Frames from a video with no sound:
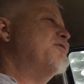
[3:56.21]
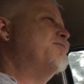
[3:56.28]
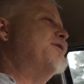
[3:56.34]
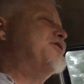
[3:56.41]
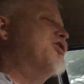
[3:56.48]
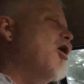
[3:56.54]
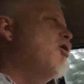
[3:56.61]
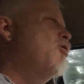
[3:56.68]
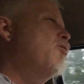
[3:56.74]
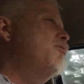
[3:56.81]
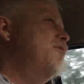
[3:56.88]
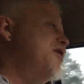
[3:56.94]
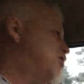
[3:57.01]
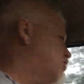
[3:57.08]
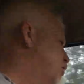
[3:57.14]
but don't
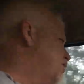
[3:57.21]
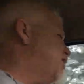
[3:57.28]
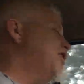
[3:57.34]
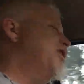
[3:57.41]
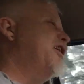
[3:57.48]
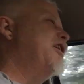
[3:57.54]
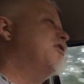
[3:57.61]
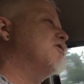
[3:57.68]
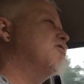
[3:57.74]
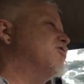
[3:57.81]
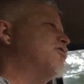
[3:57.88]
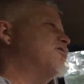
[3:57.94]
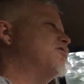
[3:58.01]
mess with the needles.